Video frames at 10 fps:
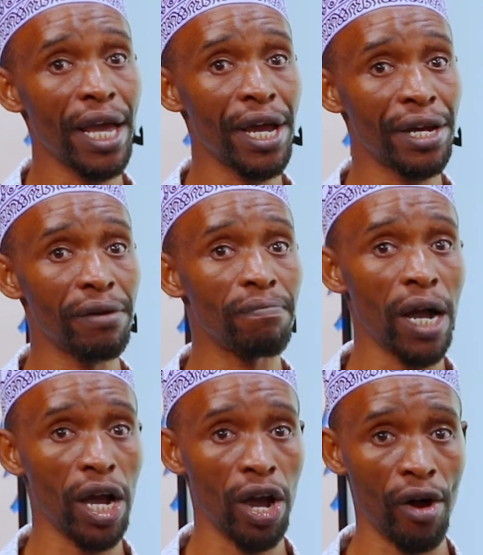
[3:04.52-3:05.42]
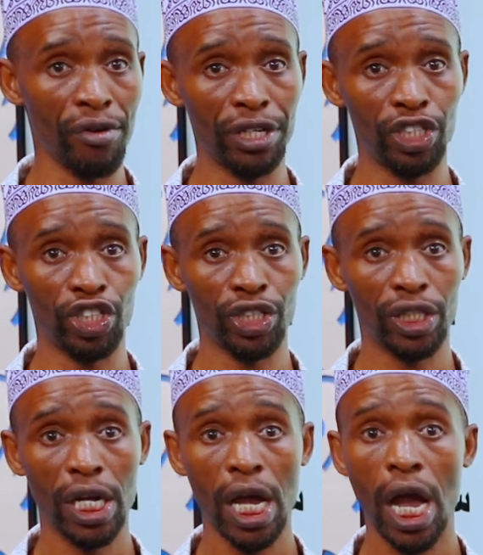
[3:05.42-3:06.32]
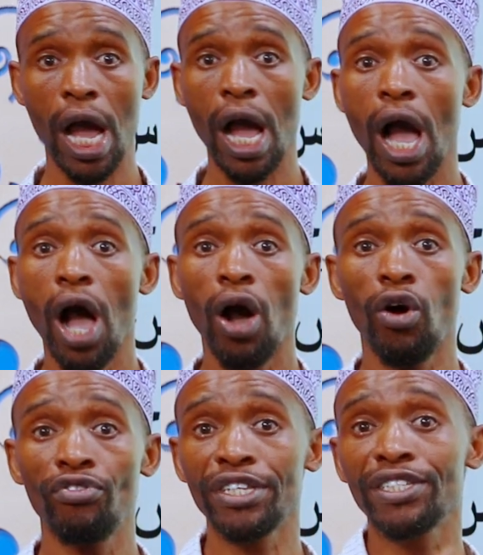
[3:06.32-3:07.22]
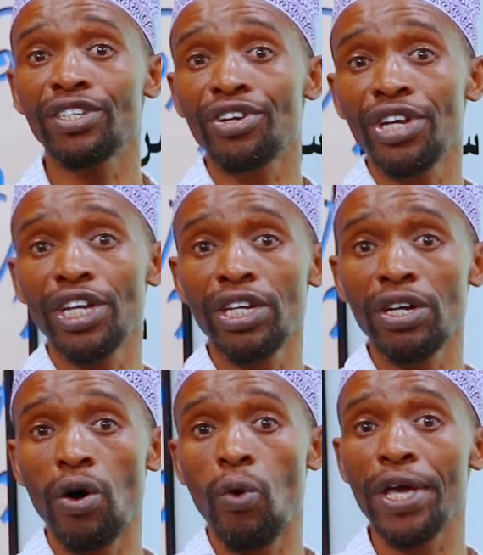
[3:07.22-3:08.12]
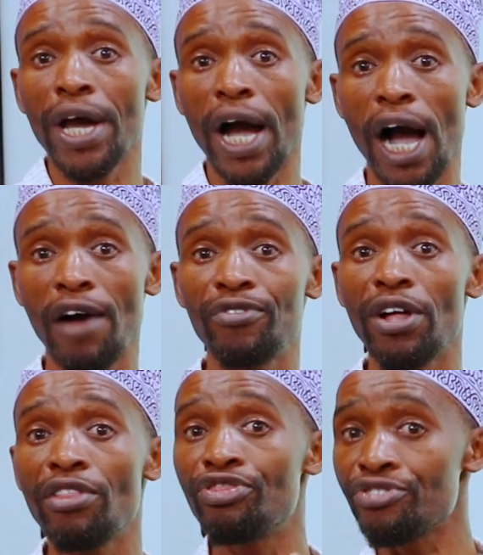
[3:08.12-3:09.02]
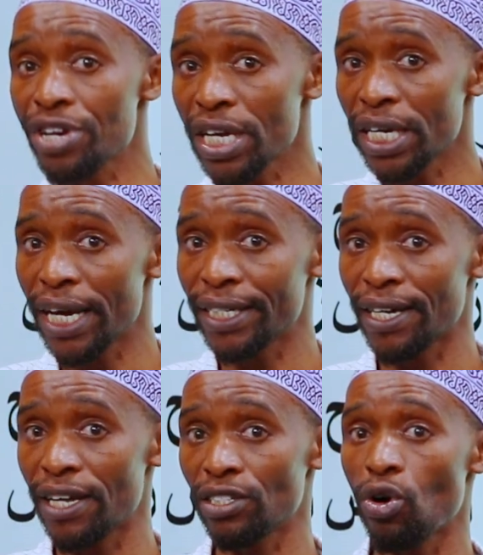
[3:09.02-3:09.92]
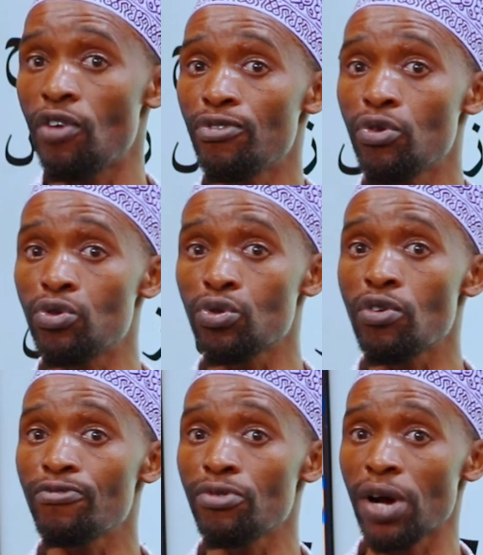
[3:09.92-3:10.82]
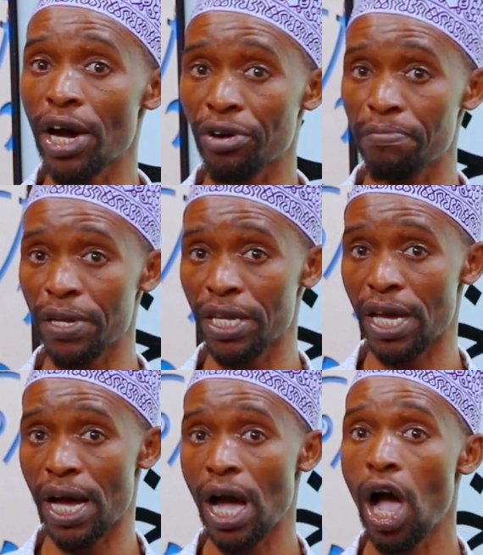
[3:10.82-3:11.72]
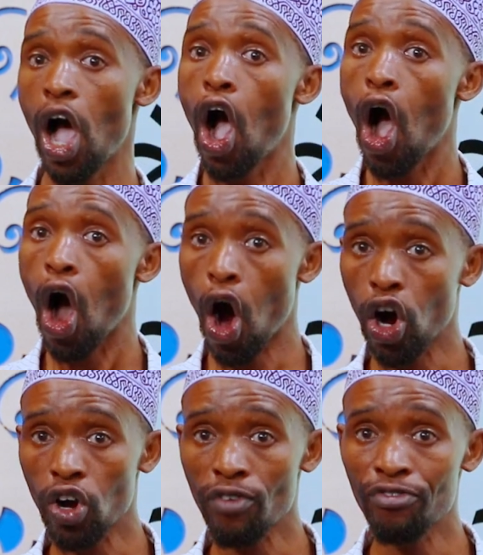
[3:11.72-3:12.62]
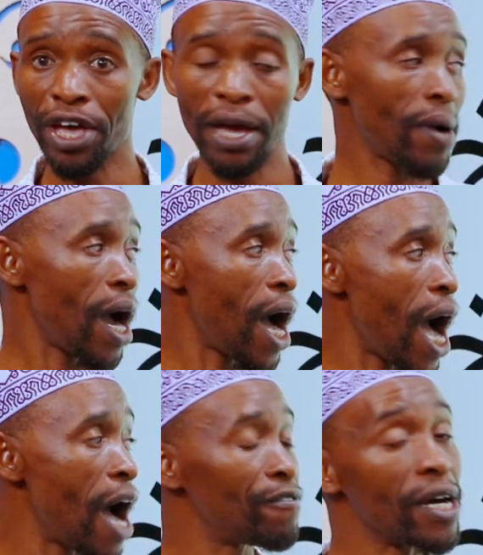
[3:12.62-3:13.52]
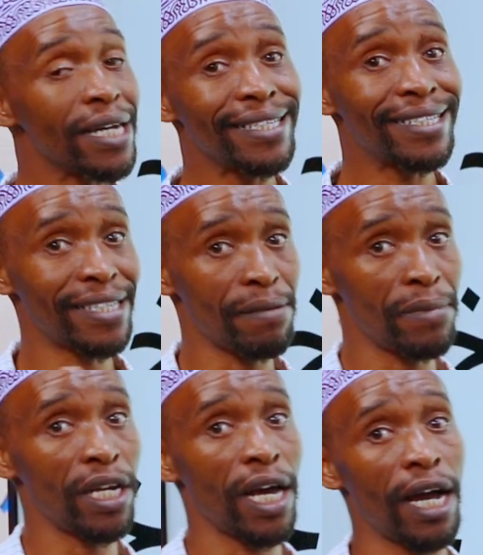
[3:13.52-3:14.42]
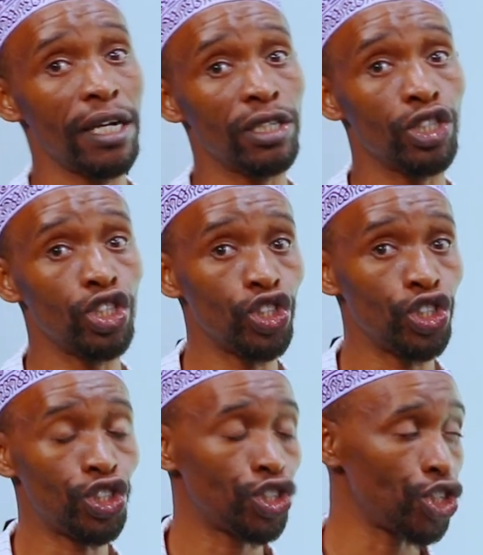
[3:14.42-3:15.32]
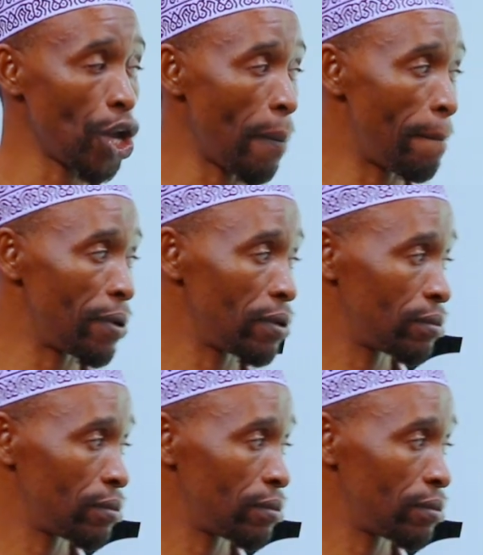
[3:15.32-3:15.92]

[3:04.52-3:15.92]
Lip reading: and Makhaarij. On the screen, we have 3 letters of Huruful Arabiya. All of them have similar shape.